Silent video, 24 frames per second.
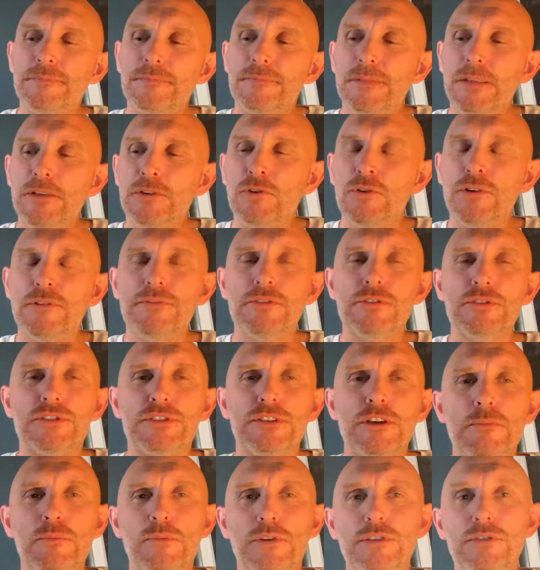if you're
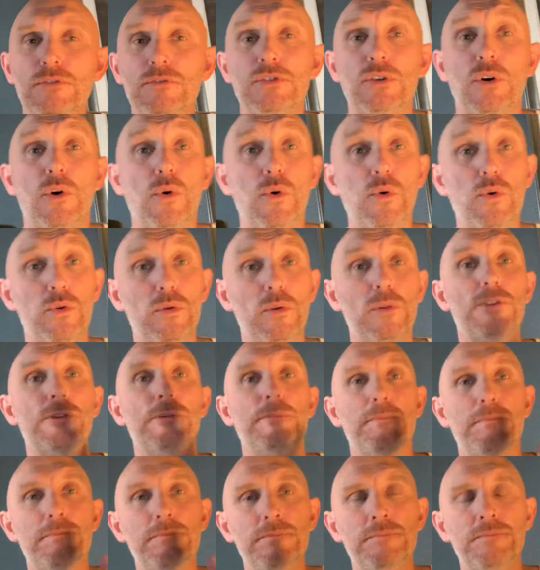someone who's old,
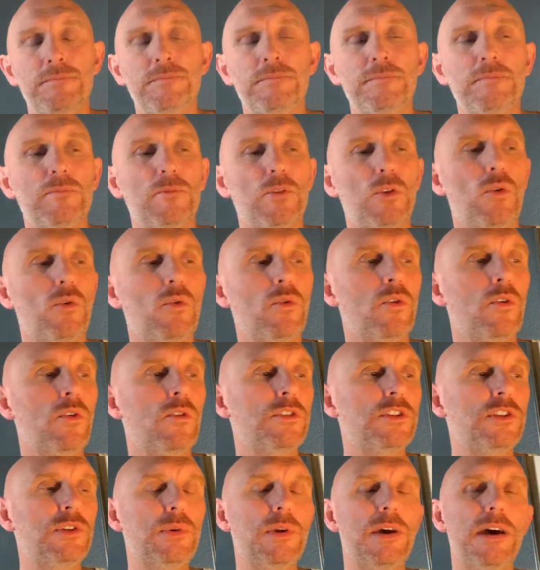or
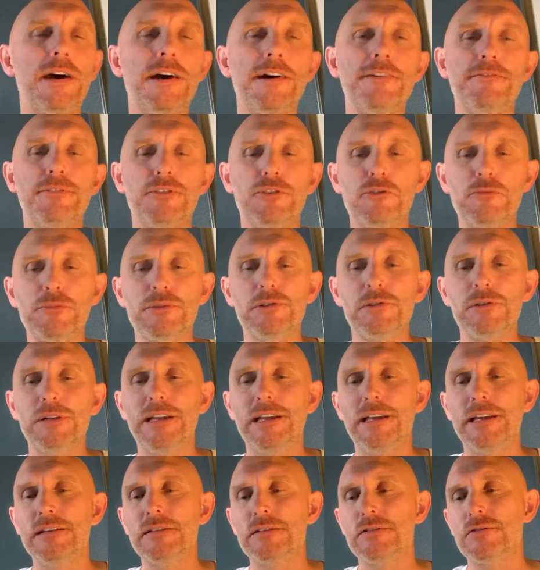you have terminal
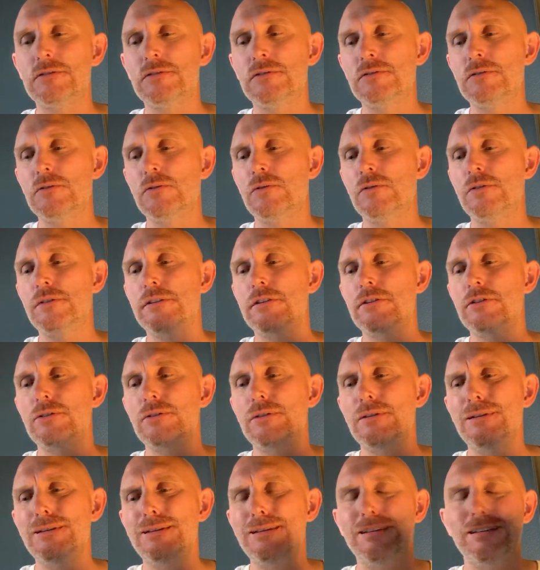cancer, or you're
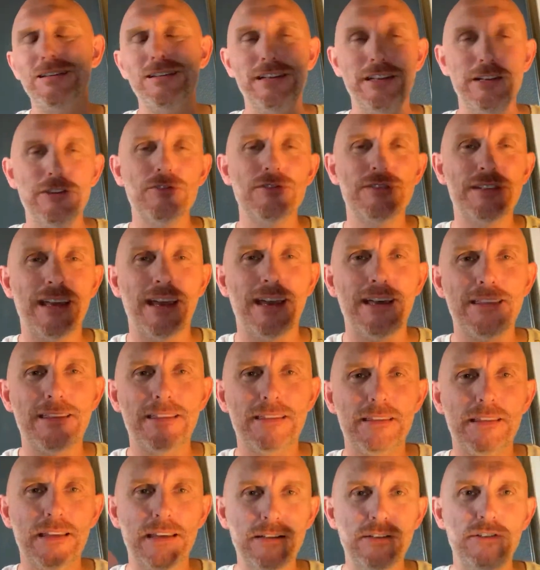near death,
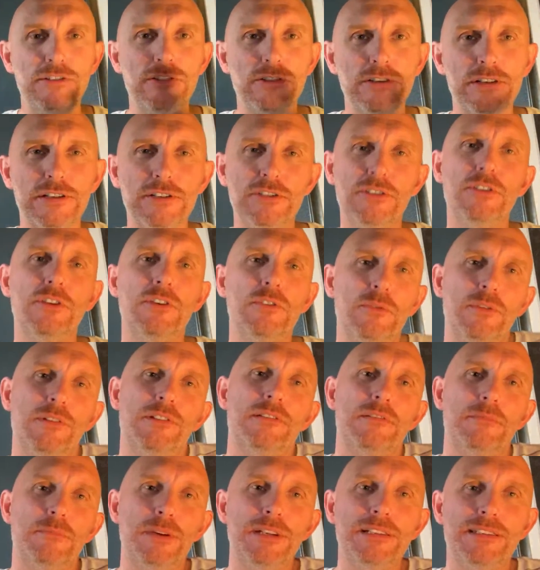then you're gonna know.
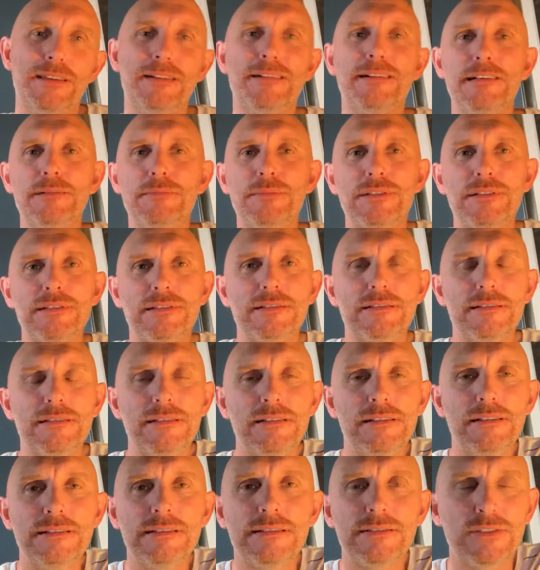Well, my time is
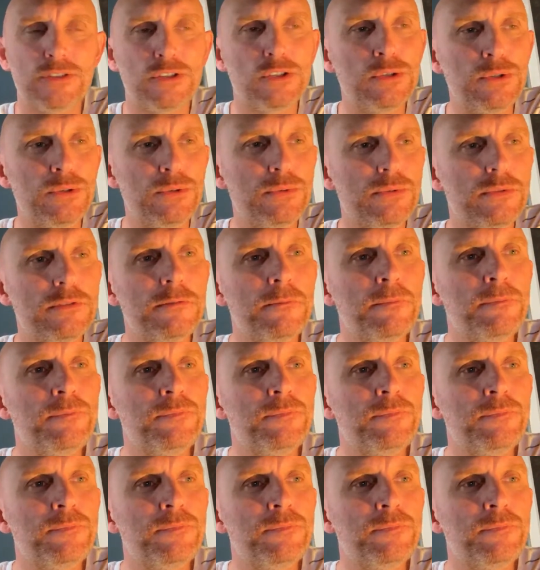soon.